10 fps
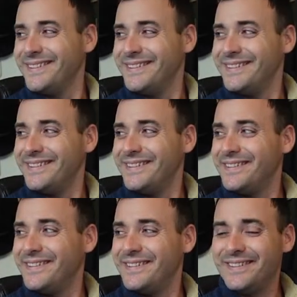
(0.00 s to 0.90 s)

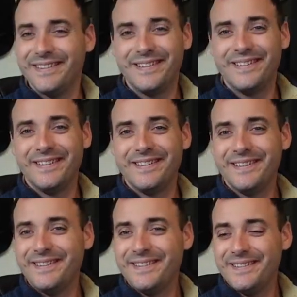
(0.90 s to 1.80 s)

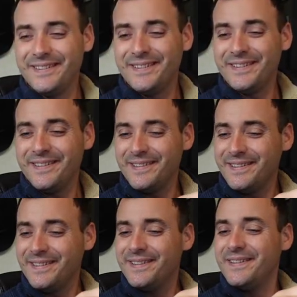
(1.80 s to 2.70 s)

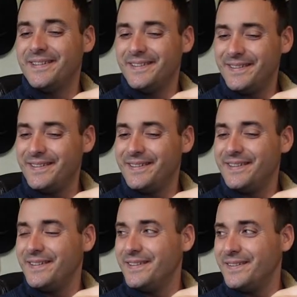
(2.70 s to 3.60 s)

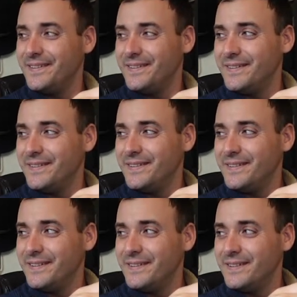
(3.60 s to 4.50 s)

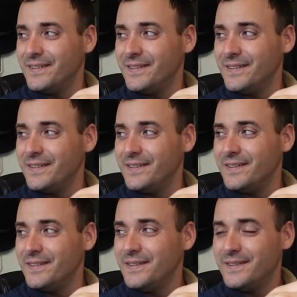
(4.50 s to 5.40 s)

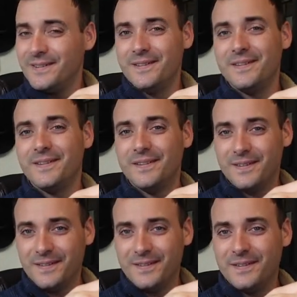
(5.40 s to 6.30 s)

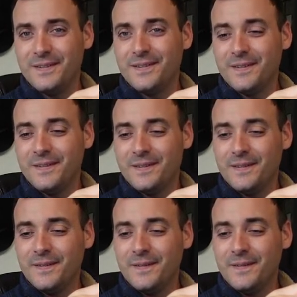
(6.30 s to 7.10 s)
No words are spoken by the person on screen.